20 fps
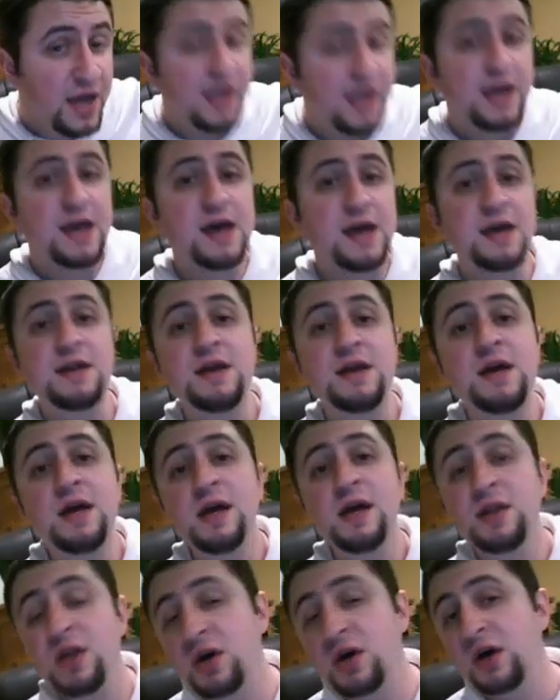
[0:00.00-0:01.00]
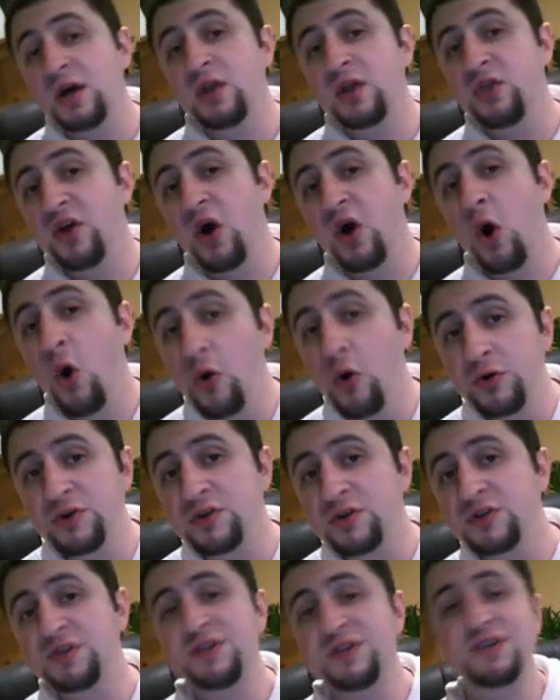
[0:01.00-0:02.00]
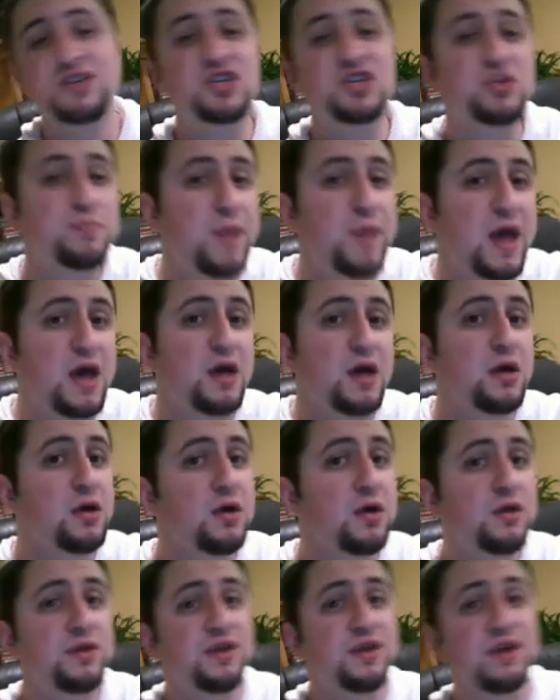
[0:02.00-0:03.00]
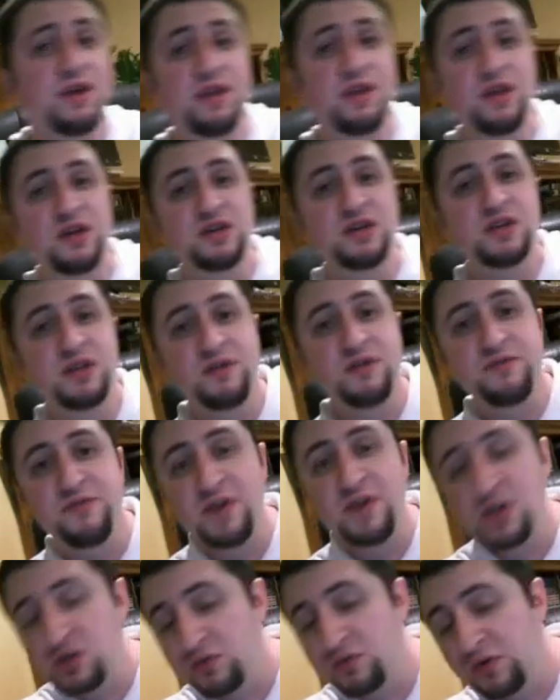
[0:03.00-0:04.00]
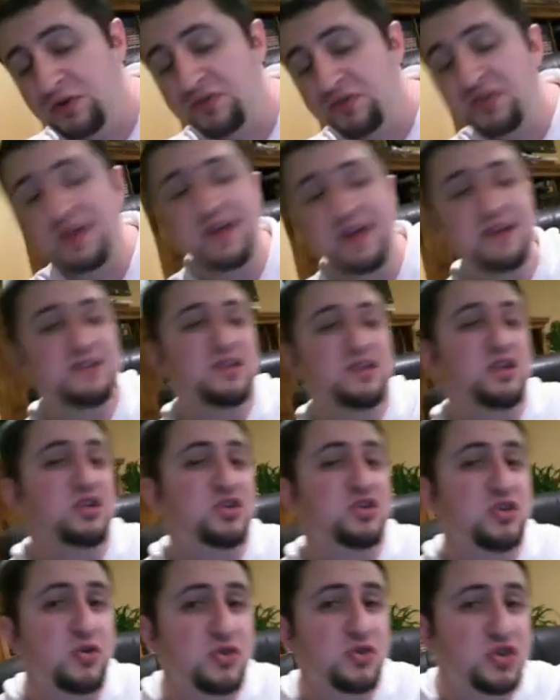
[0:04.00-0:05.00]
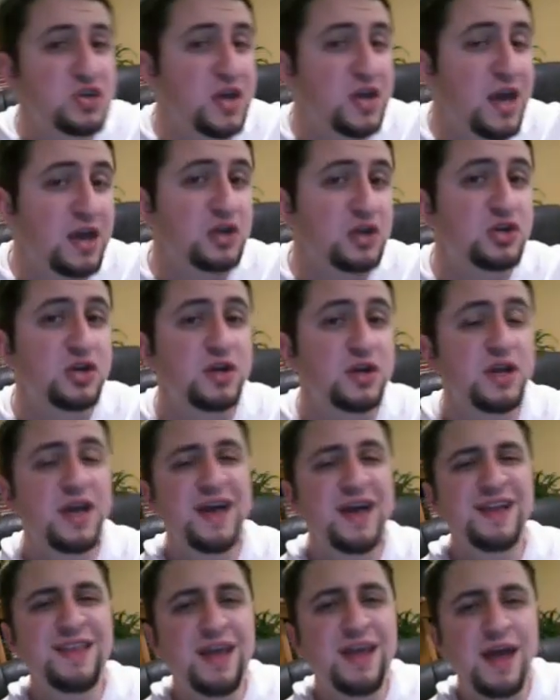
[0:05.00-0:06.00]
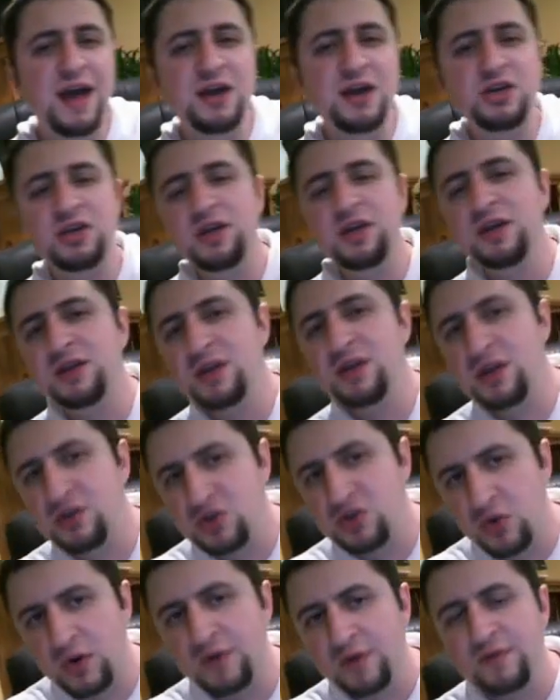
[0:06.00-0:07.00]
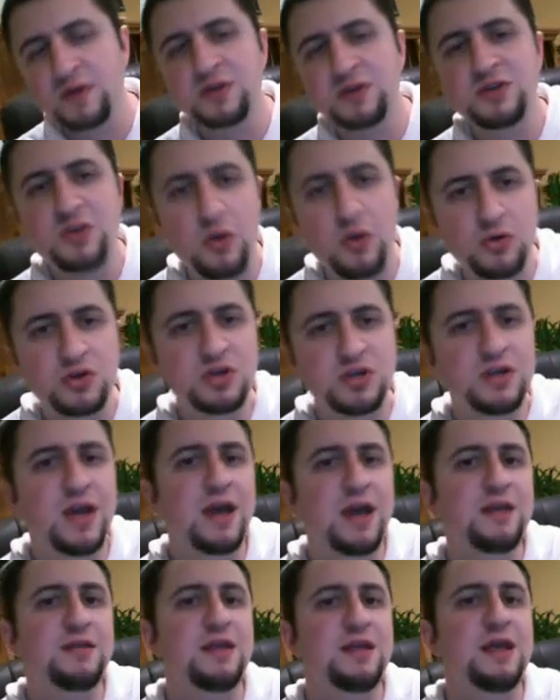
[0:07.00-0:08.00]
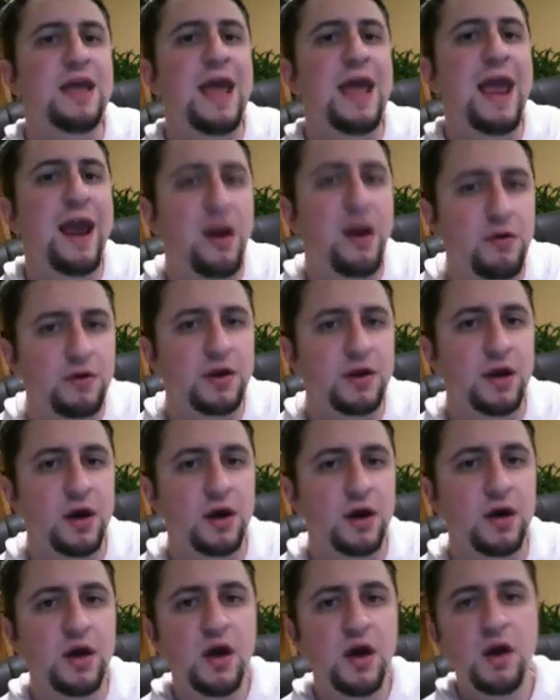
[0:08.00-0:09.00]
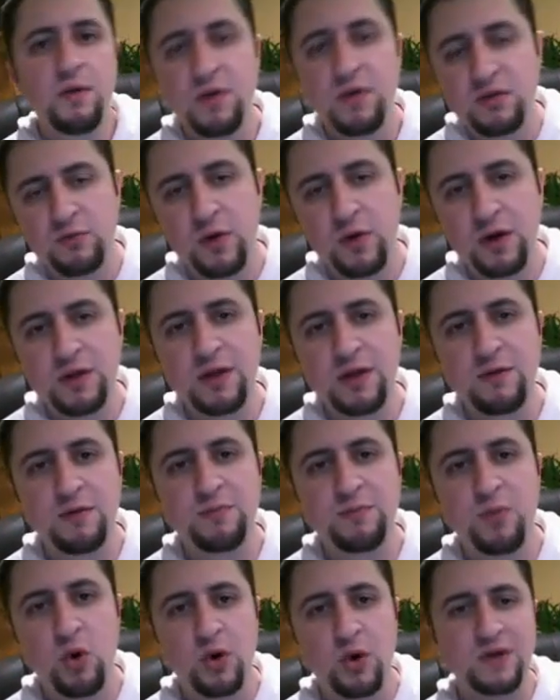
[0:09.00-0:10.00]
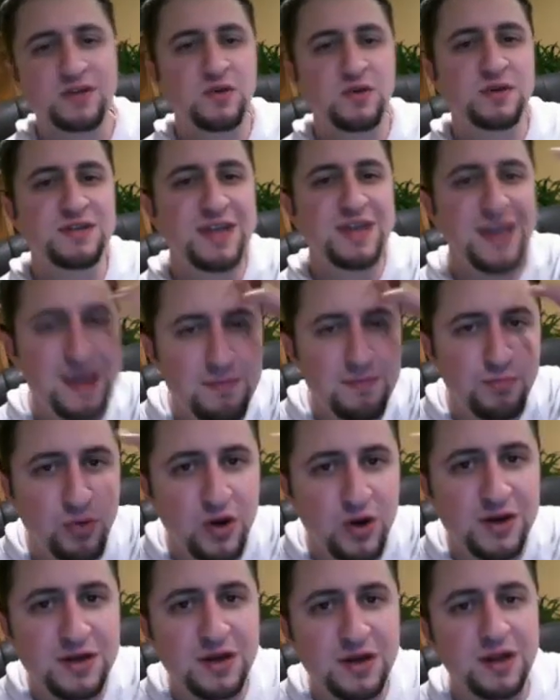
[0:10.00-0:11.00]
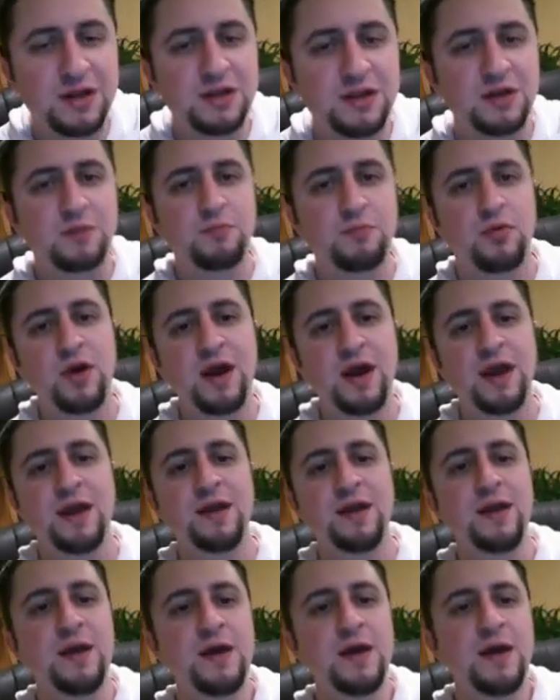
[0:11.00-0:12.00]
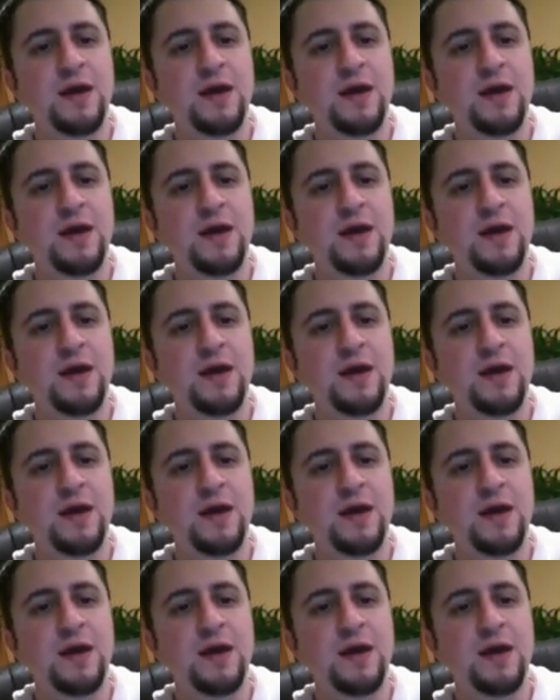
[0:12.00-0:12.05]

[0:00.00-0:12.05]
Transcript: and the the odors, the smell, the, the, the visual things, the association, they actually sort of associate the area with where they were born. So it's imprinted in their brain.